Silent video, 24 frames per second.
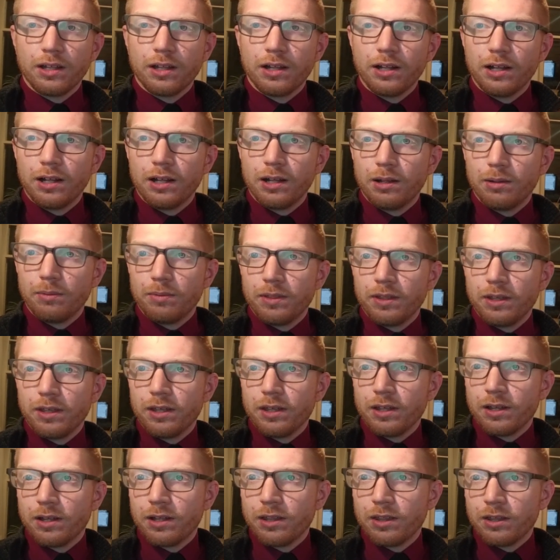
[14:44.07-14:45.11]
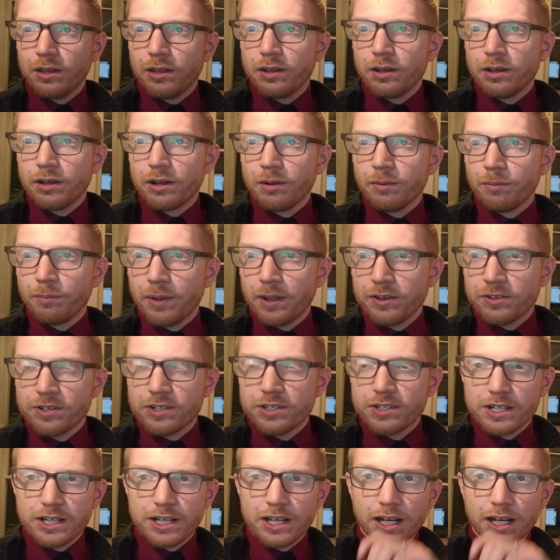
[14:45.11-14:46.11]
the Patriots to